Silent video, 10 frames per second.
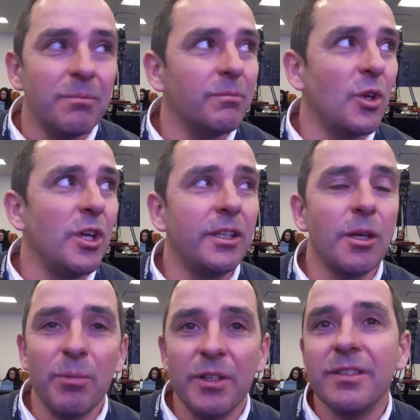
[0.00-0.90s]
the heat
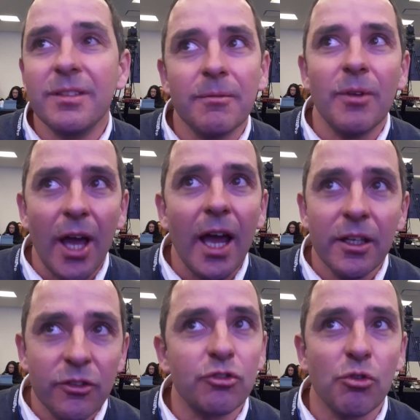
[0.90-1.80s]
up, it's
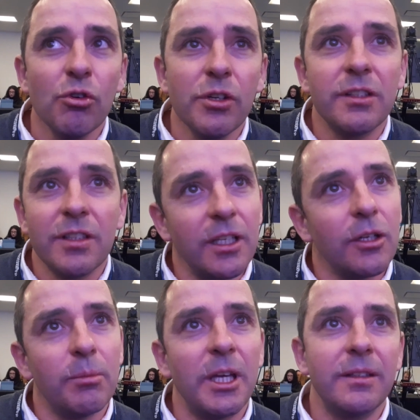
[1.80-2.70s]
true, it's a little
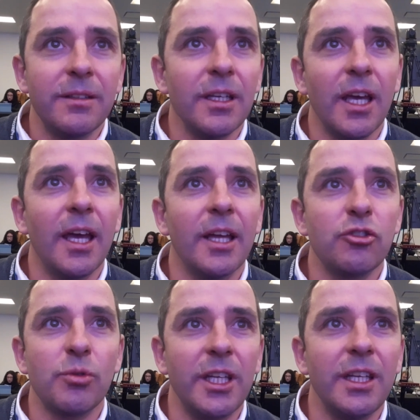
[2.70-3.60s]
bit
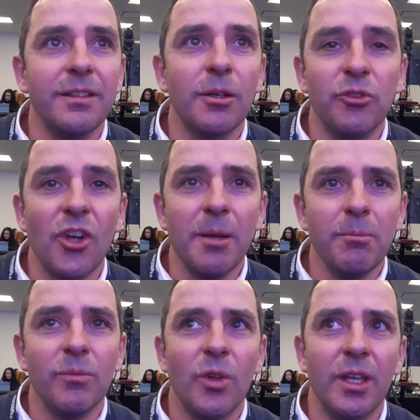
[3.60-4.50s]
tricky sometimes
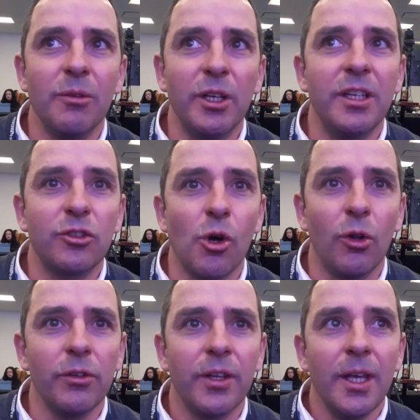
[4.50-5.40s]
when it's
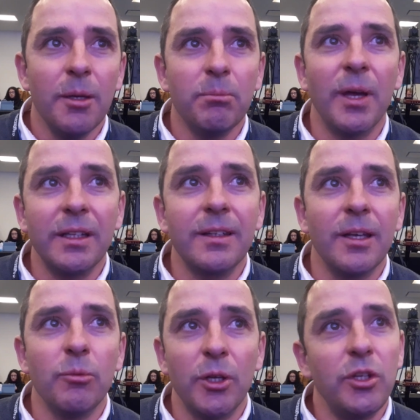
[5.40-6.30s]
cold, but
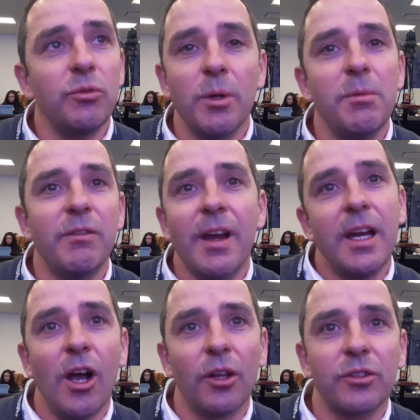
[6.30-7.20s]
when it will be very
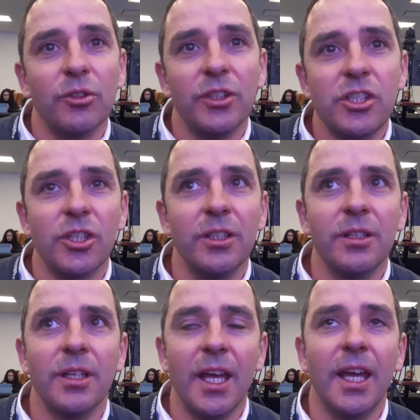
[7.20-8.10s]
hot condition,
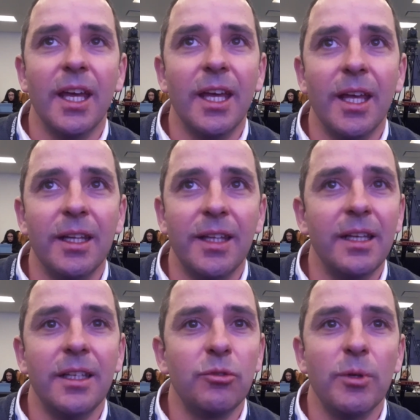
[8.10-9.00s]
then
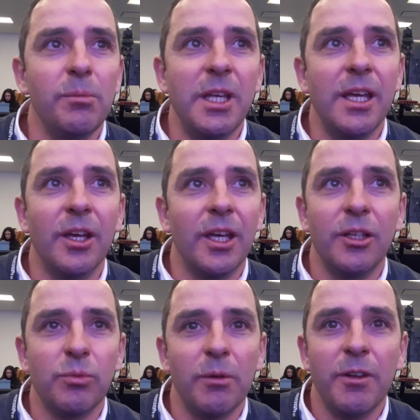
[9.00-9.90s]
it will be
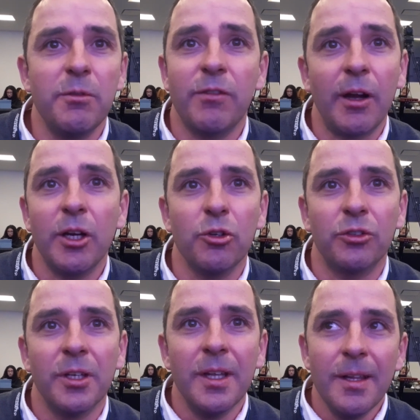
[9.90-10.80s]
very good.
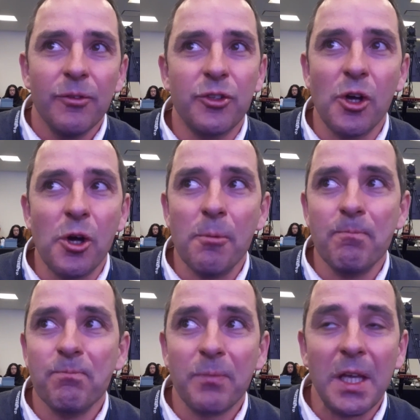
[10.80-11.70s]
So
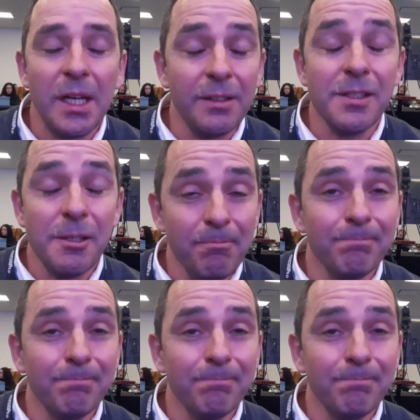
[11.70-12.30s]
let's see.